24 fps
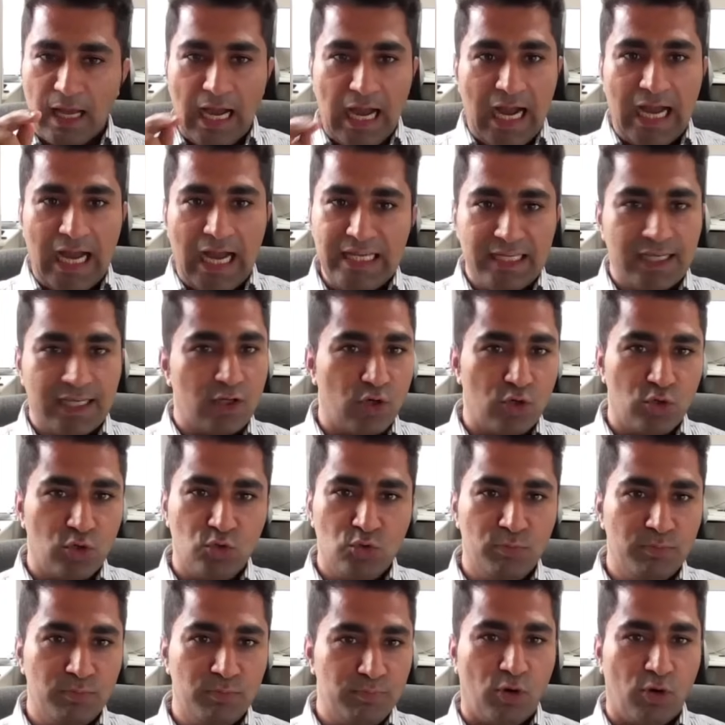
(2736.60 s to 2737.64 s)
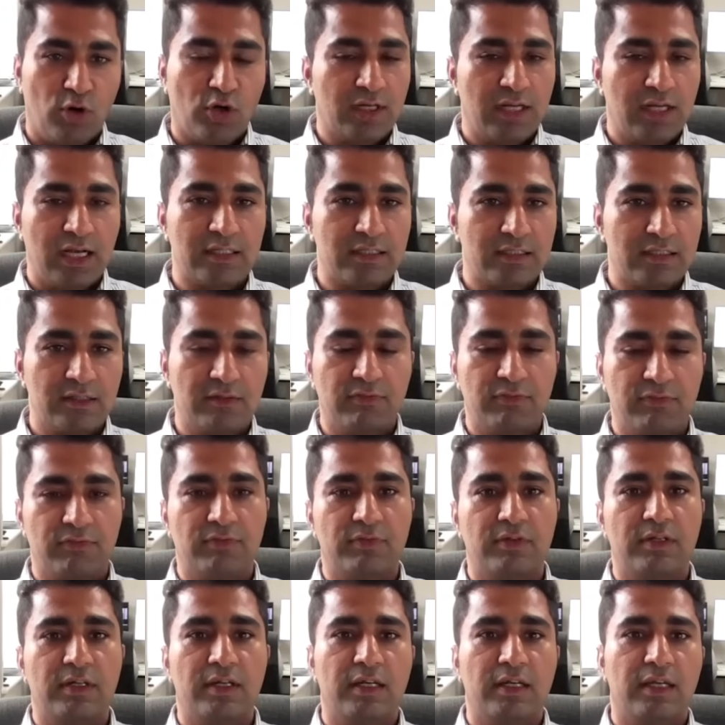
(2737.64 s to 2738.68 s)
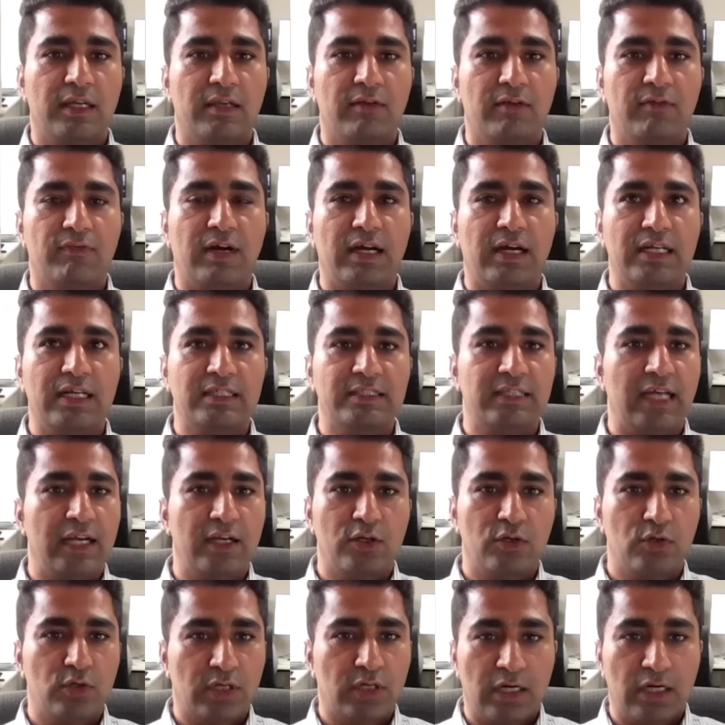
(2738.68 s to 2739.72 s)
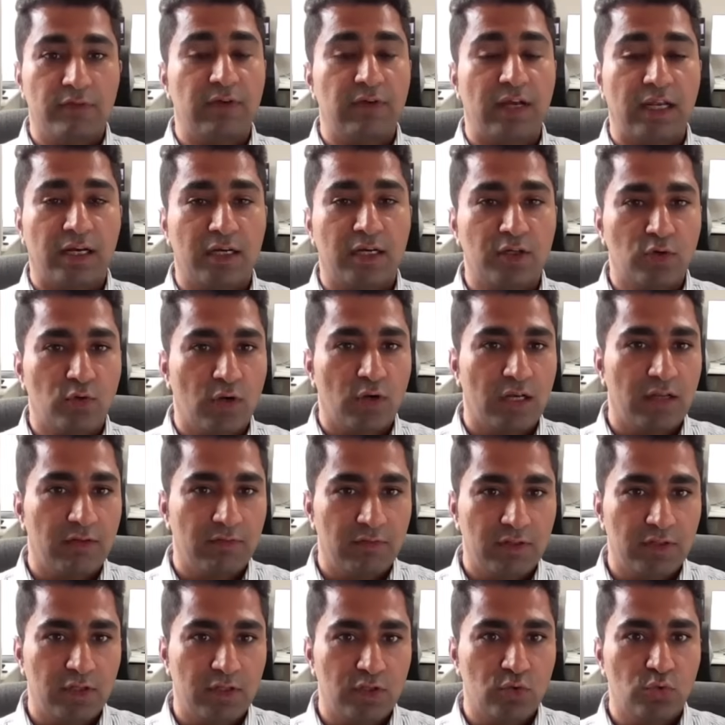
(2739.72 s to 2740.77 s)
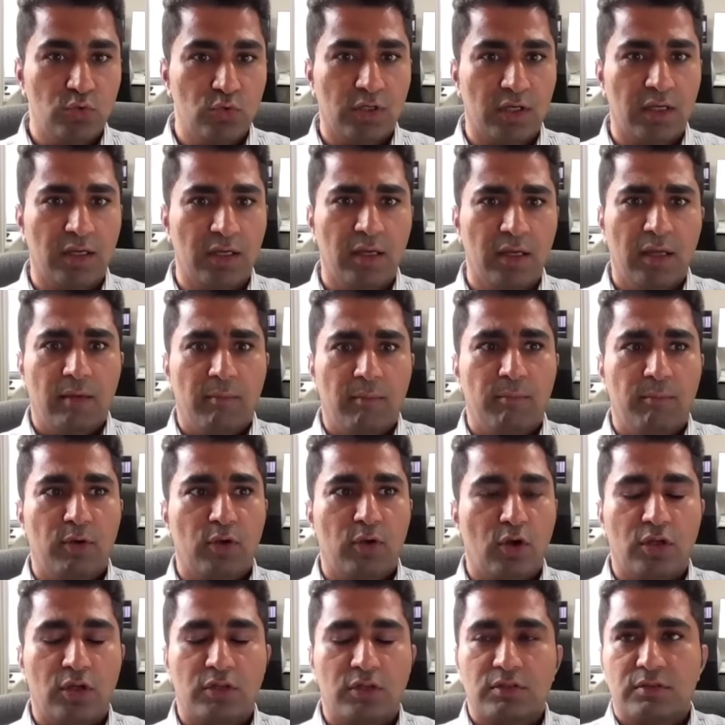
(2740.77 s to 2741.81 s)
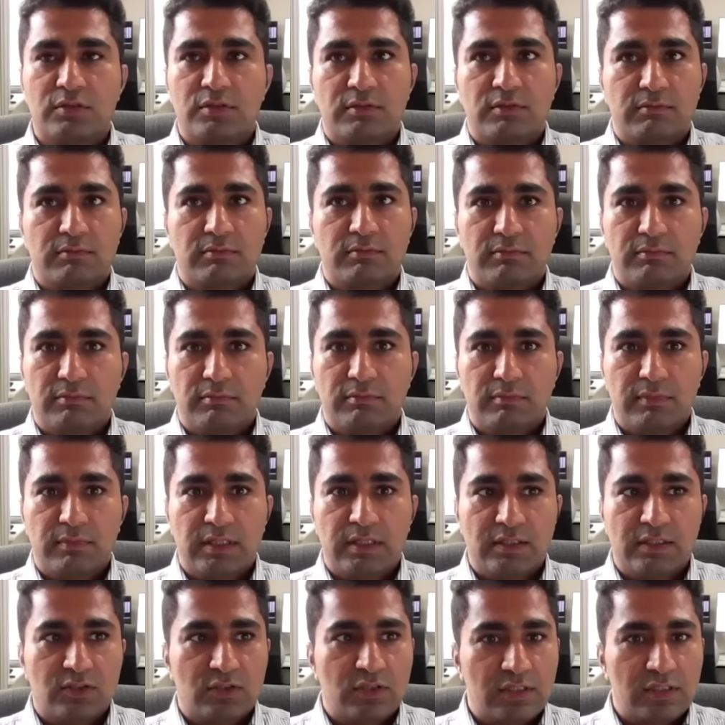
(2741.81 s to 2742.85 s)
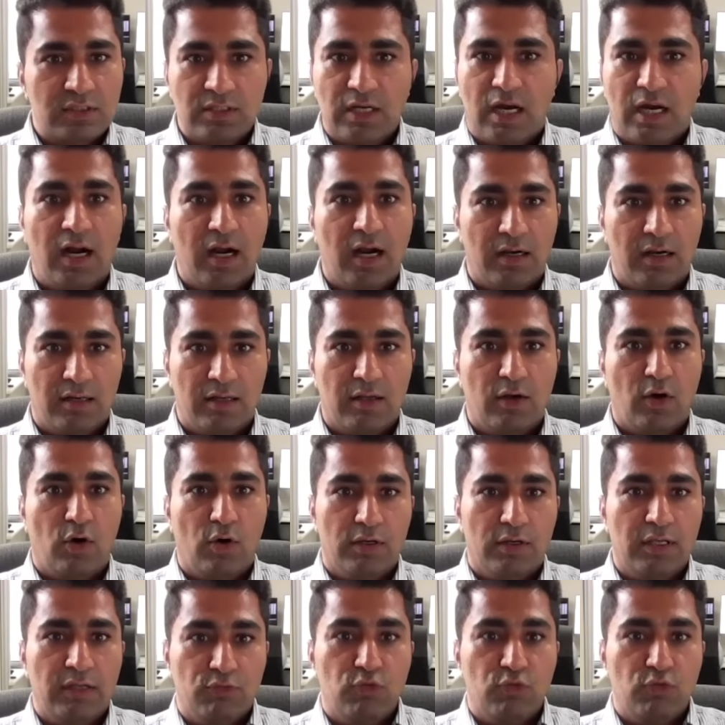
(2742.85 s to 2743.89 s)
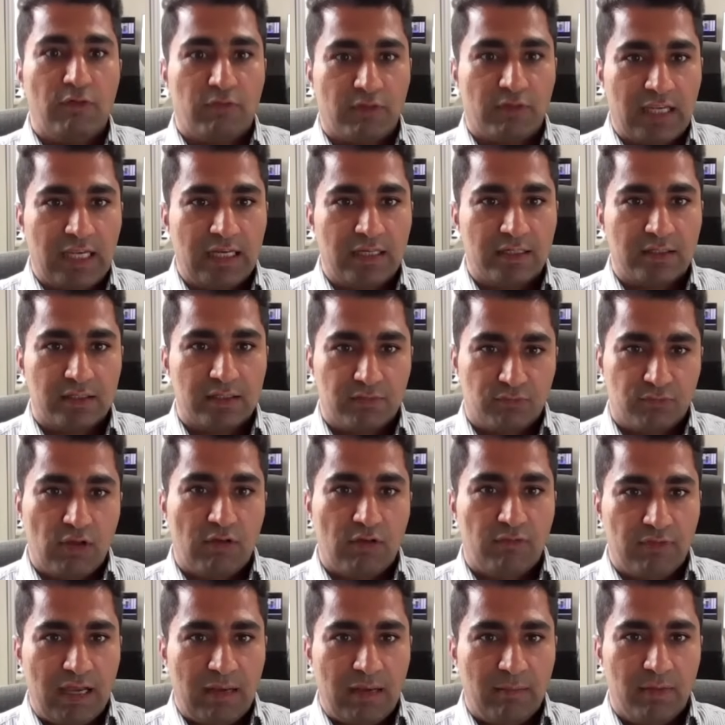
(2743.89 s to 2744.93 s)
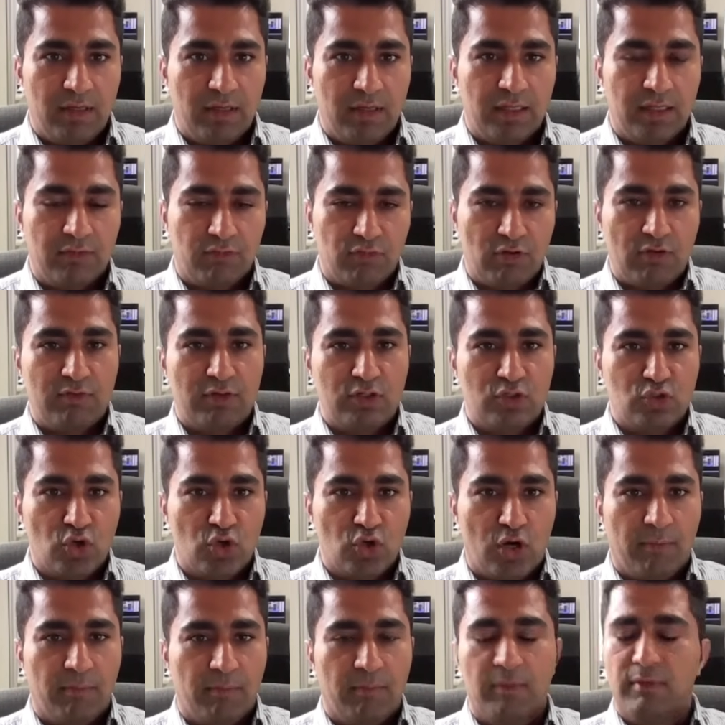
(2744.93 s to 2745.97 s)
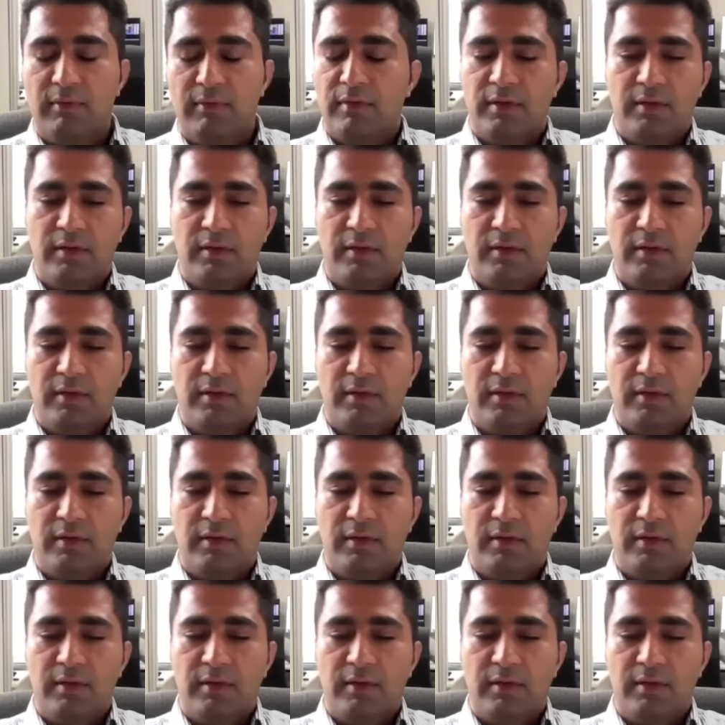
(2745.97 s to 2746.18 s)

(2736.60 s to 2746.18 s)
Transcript: I cannot do podcast if I continue to live in the UK, because it's hard. If you have kids, if you have family, if you have a job,